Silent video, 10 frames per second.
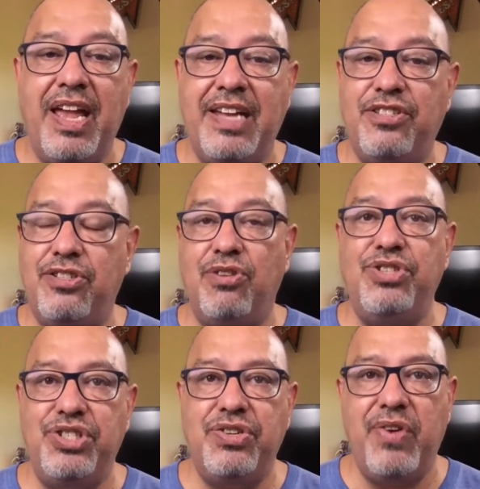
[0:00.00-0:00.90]
and
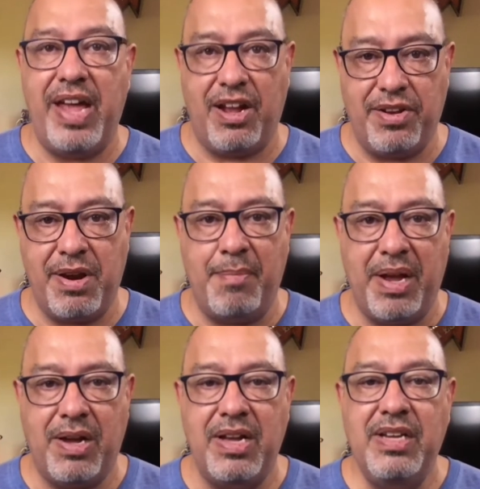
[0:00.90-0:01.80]
socioeconomic
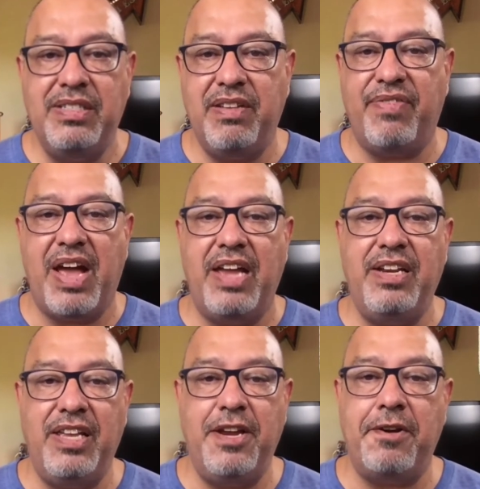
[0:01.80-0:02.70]
divide
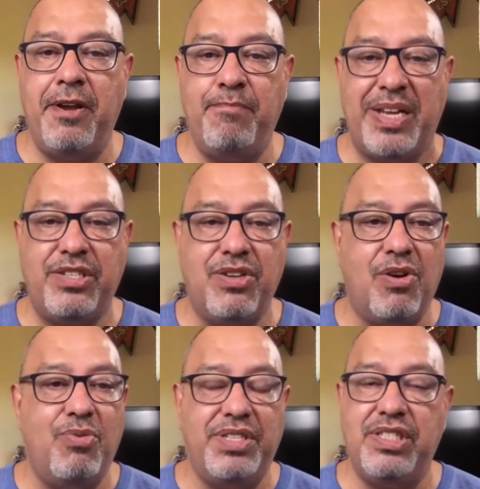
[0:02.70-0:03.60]
here in Mexico,
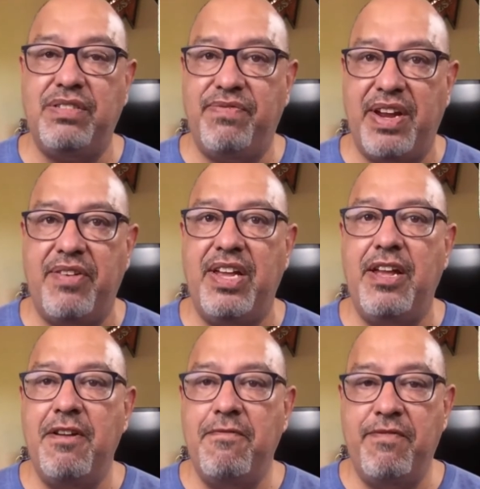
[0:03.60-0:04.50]
which is very,
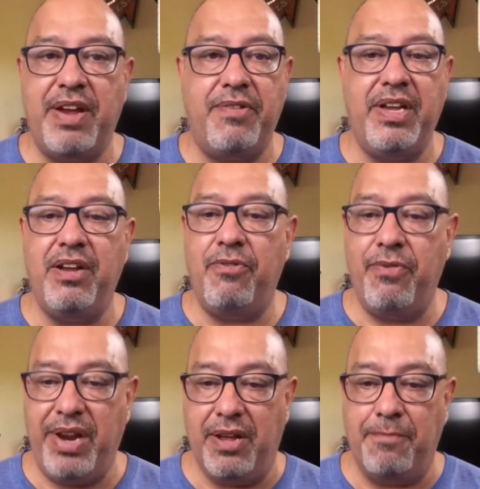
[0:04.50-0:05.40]
very
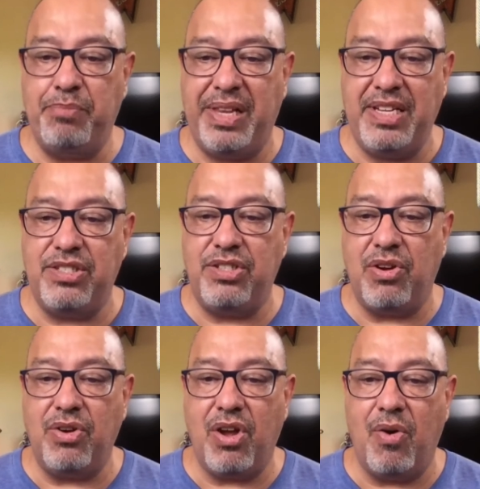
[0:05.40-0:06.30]
real. Please
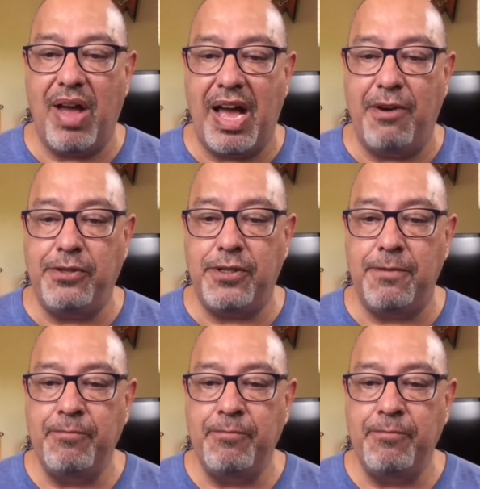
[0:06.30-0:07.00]
don't go out